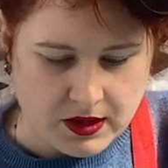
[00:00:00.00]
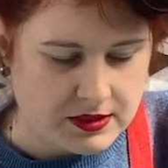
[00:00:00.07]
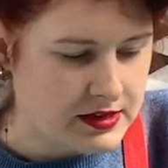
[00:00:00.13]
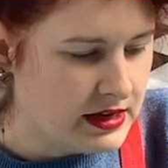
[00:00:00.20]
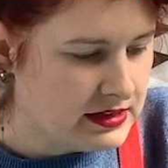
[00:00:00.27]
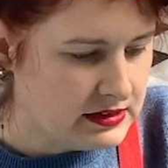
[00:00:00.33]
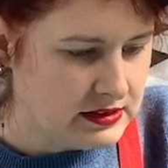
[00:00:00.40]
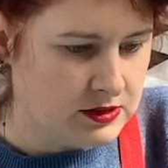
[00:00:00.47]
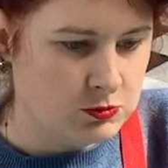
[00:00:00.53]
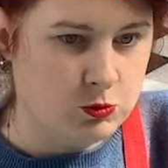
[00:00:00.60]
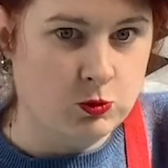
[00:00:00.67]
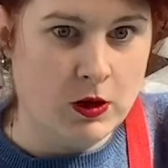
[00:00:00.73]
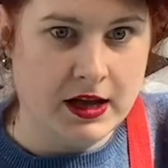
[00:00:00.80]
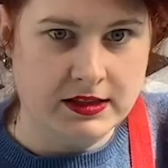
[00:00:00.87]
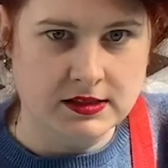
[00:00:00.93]
That is
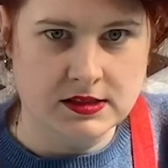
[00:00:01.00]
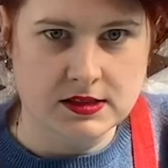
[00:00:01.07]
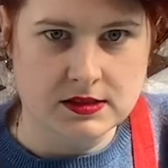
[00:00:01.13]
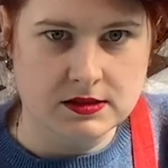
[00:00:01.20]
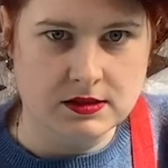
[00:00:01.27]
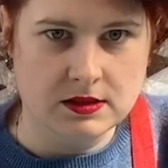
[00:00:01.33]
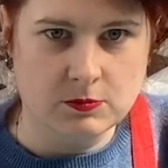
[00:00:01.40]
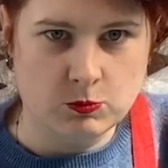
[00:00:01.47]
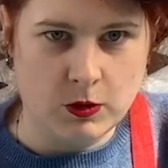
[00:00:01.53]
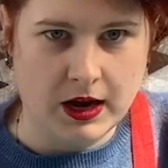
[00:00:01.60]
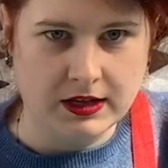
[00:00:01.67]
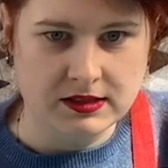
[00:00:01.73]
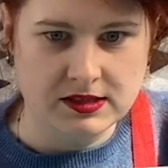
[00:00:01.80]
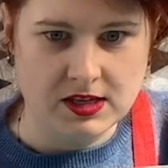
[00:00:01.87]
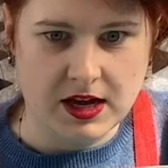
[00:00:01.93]
one
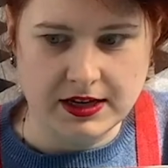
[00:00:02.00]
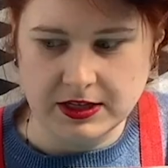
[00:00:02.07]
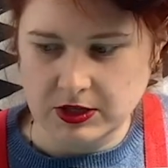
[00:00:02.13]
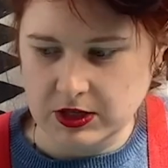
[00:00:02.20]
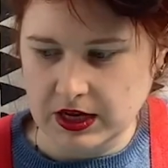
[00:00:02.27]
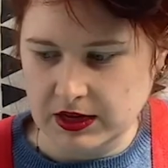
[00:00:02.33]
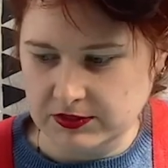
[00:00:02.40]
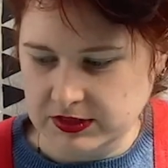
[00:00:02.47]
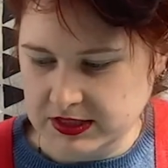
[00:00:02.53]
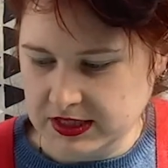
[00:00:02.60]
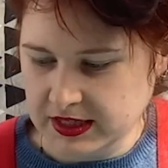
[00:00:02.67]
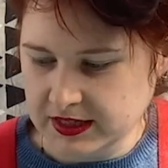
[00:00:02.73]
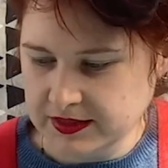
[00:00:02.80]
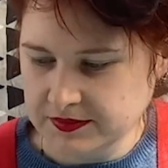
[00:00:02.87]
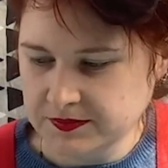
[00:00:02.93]
side of your cover
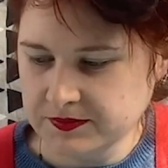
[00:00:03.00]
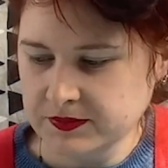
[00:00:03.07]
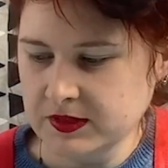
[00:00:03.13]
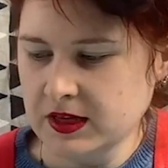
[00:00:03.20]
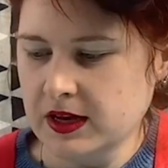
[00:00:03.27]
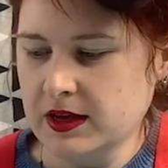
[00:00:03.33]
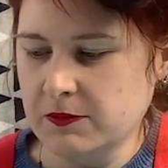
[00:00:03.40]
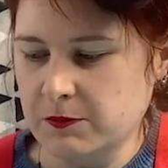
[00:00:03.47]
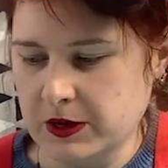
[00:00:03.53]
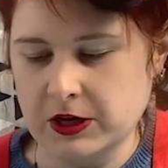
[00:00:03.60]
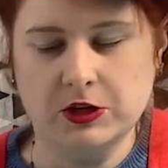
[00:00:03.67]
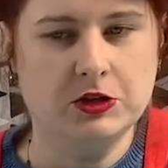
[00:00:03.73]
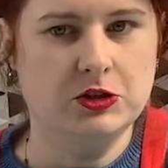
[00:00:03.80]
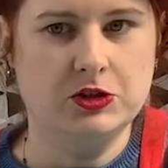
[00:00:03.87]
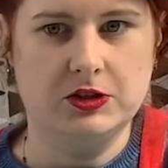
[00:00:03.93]
done. We're
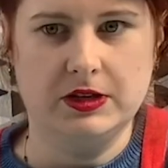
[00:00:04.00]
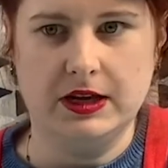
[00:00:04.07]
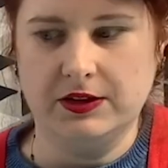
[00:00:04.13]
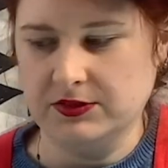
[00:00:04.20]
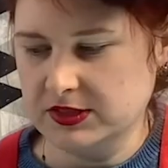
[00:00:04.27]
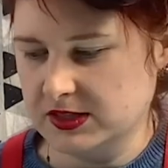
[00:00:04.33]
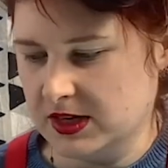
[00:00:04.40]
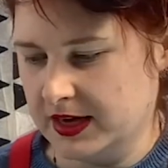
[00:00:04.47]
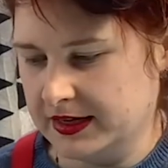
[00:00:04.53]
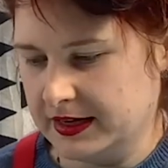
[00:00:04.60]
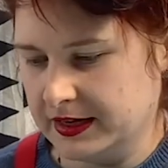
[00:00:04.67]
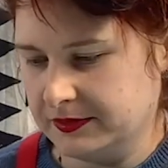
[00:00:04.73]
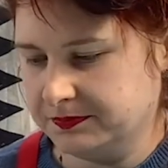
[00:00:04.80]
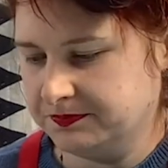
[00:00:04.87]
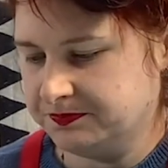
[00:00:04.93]
going to do the other side
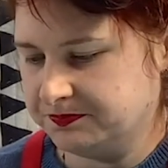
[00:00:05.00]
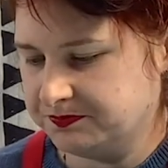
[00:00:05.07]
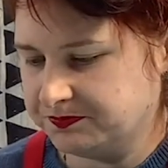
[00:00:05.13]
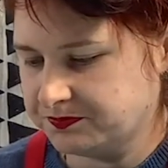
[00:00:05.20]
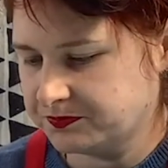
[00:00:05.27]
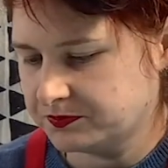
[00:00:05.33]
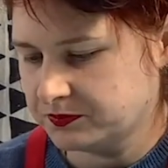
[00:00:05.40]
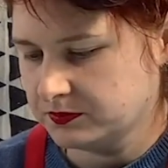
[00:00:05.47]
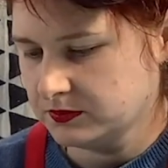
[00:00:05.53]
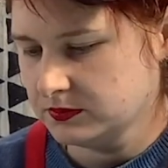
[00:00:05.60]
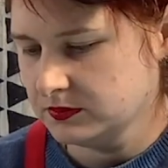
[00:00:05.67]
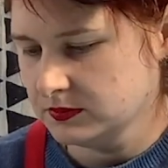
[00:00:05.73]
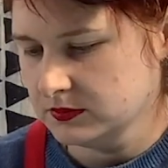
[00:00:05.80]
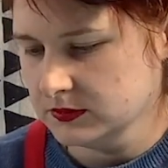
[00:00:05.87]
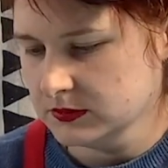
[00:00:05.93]
now.
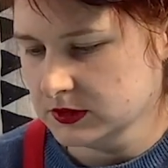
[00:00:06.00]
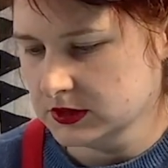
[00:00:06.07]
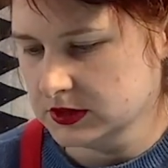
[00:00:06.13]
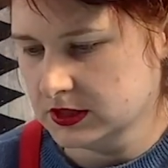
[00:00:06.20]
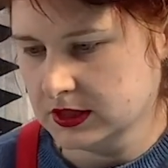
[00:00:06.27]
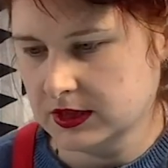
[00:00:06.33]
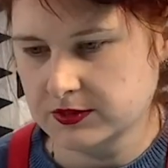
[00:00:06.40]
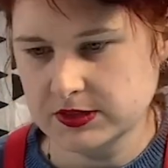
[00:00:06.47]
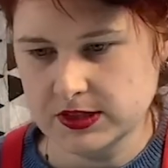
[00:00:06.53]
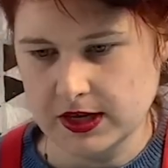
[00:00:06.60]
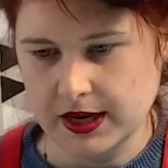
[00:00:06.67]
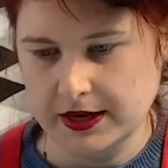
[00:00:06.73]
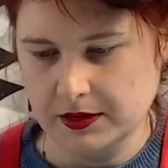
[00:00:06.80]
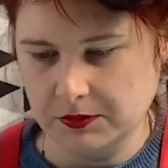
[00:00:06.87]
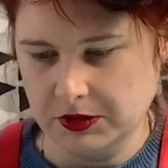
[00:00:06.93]
So the other
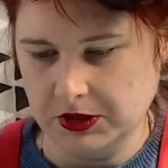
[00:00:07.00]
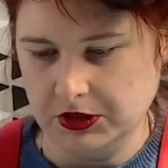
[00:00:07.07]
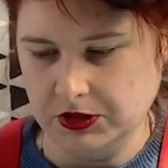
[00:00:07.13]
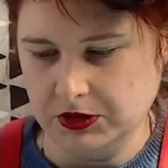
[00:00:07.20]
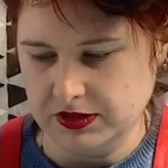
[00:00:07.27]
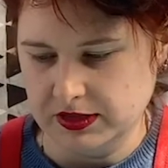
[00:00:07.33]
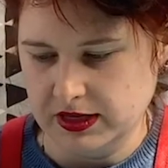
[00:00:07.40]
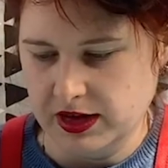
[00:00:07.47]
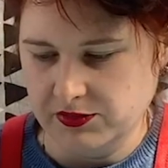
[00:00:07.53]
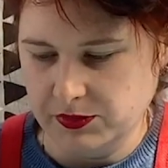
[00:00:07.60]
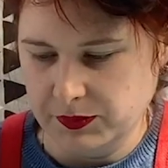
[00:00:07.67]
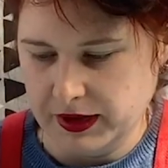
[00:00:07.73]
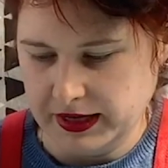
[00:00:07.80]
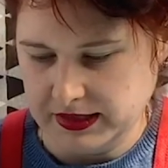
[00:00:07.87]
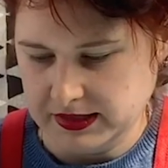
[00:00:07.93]
side, I'm going to another
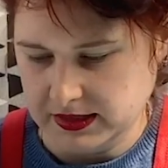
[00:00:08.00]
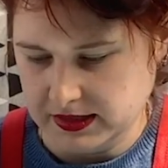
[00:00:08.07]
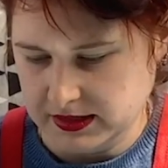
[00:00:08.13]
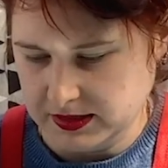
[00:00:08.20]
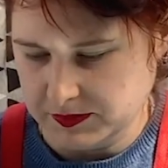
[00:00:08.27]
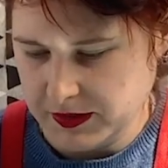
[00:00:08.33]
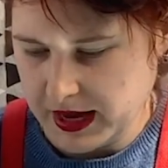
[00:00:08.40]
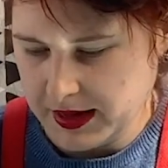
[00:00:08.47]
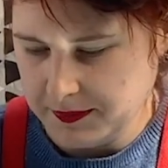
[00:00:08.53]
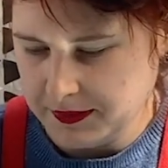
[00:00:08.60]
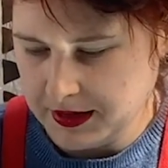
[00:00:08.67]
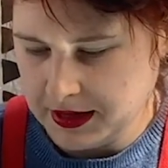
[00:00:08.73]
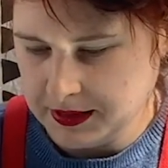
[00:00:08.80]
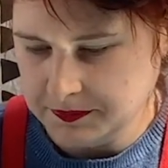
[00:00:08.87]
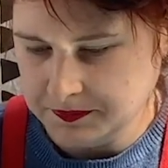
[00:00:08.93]
piece of this
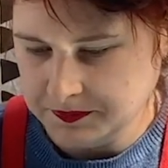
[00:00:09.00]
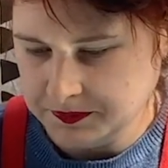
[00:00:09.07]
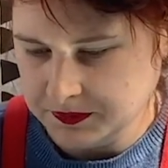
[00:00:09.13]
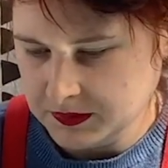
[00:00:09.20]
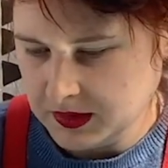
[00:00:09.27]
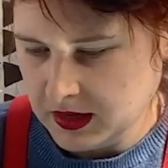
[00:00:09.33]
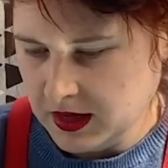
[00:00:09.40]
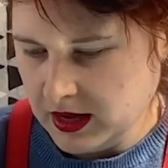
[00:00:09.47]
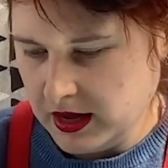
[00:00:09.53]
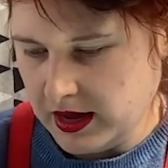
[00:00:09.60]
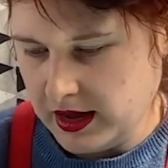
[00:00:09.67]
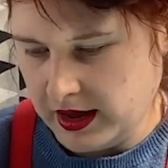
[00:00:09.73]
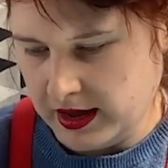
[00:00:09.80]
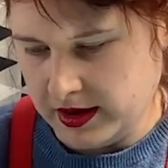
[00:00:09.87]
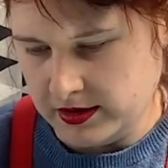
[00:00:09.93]
paper,
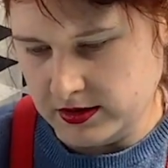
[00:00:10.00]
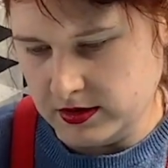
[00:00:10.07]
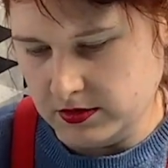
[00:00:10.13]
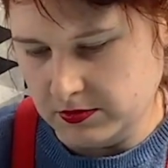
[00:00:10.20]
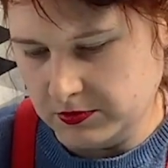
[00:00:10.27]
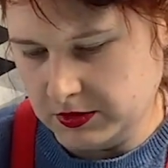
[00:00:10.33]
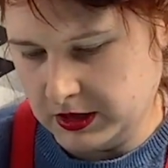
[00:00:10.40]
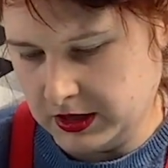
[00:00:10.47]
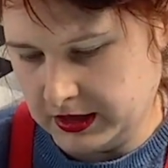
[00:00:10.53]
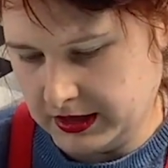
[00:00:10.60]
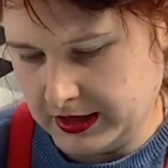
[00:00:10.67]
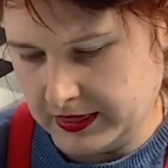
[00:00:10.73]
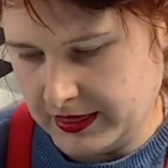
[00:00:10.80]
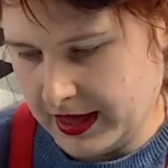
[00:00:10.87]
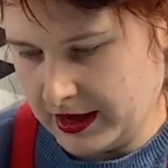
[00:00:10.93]
and we're going to
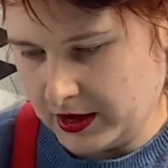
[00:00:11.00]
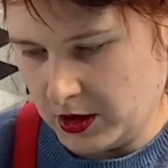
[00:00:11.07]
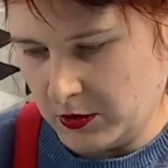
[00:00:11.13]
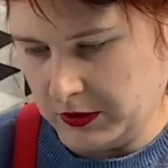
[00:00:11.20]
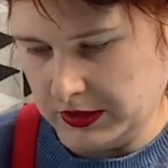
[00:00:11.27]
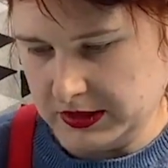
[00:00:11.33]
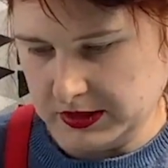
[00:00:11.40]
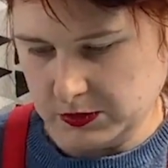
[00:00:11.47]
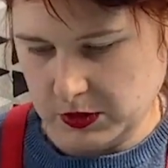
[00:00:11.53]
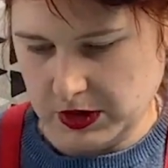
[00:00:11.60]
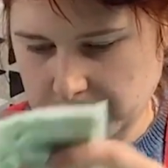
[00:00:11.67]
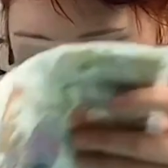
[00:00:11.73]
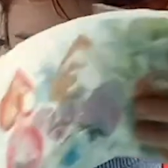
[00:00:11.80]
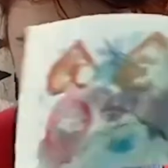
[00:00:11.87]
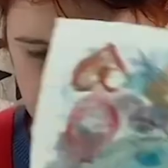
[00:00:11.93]
get that going as well.